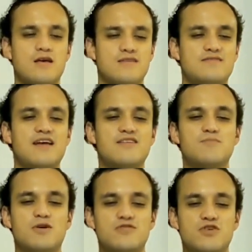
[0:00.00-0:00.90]
States
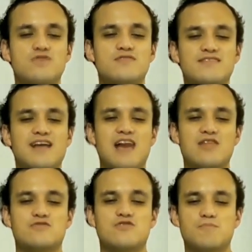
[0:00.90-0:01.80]
must use this
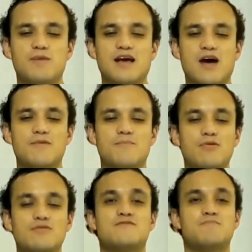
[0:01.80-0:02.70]
dialogue to speak out
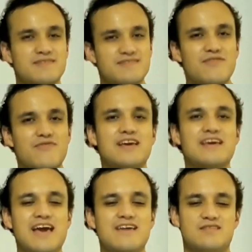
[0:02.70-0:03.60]
about specific
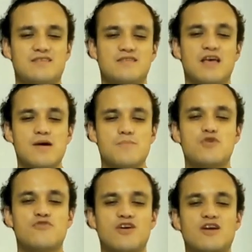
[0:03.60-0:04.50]
cases,
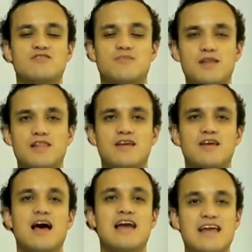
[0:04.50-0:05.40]
push for accountability,
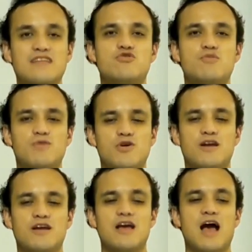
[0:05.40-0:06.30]
an end to
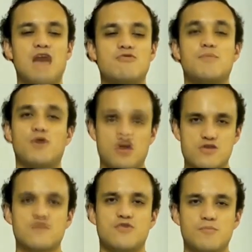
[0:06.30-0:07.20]
impunity, and reparations for